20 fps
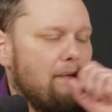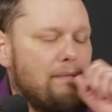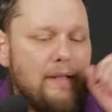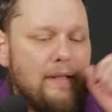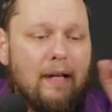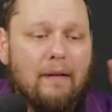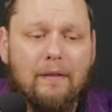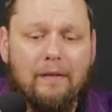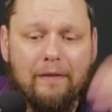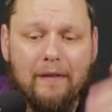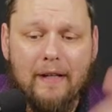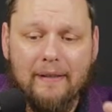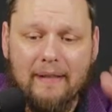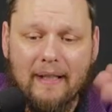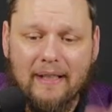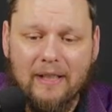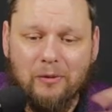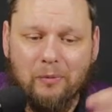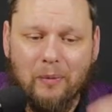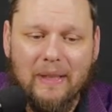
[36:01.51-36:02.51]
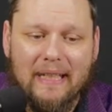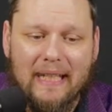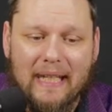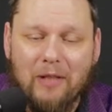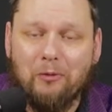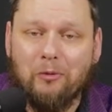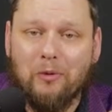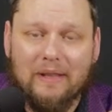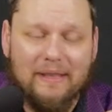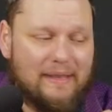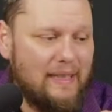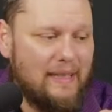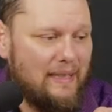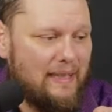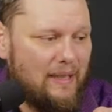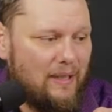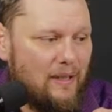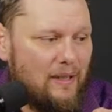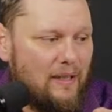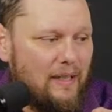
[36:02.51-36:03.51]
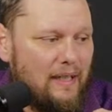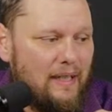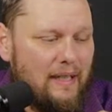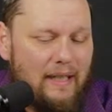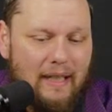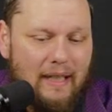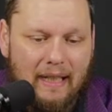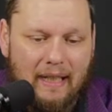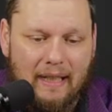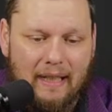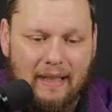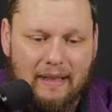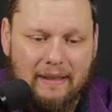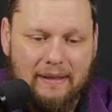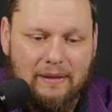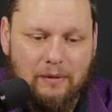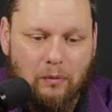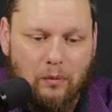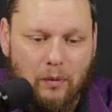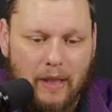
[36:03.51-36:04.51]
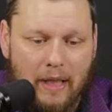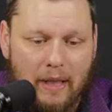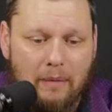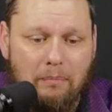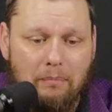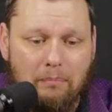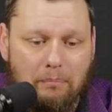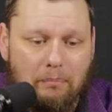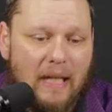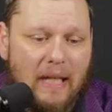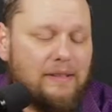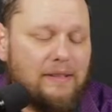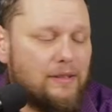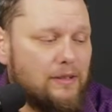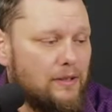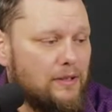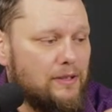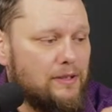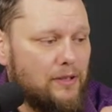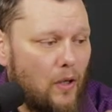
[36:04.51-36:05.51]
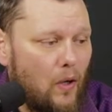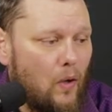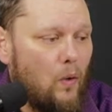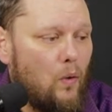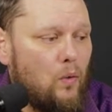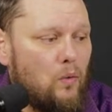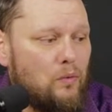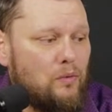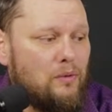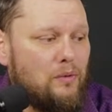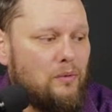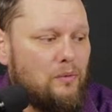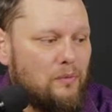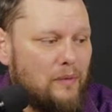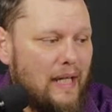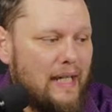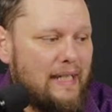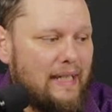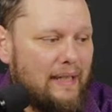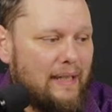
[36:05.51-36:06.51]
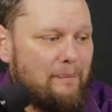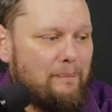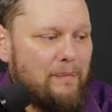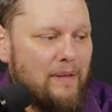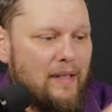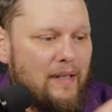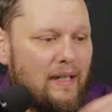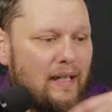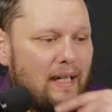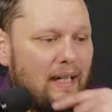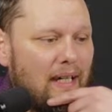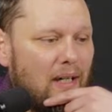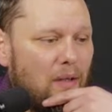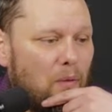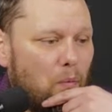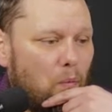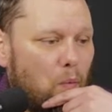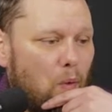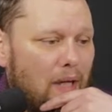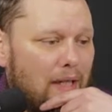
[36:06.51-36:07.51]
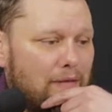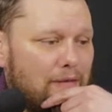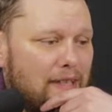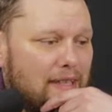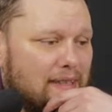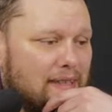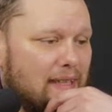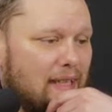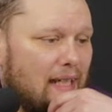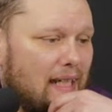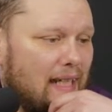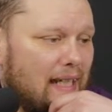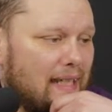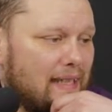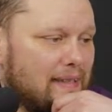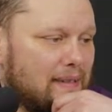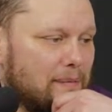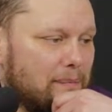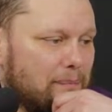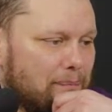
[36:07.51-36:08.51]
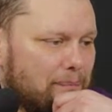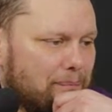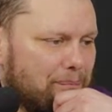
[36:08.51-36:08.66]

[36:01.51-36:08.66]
The other thing that is really interesting here is in Metzger's own writing, one of his guys